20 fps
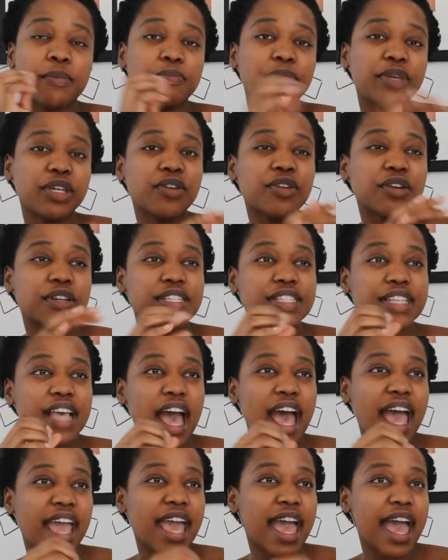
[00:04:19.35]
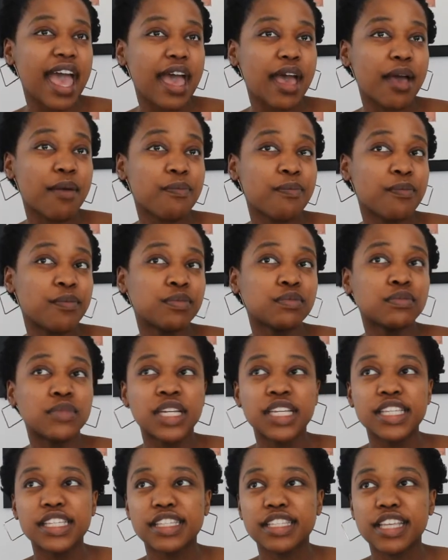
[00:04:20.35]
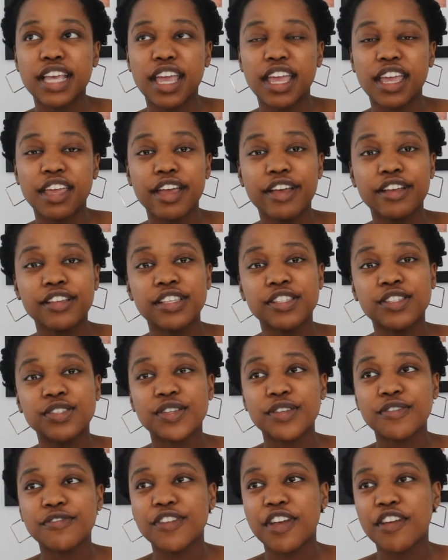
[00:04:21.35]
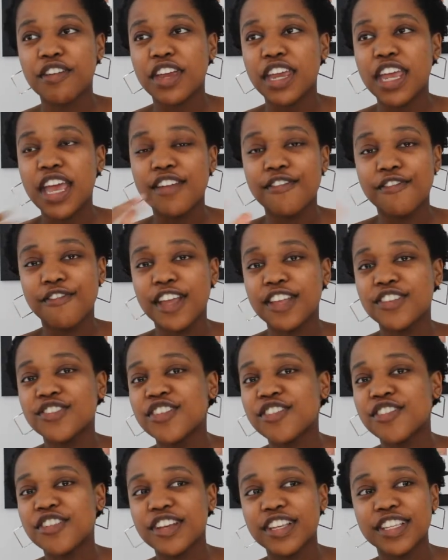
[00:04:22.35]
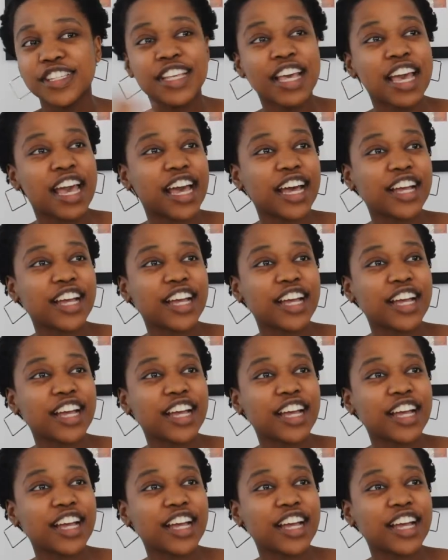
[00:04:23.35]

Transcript: because I am say so very adventurous,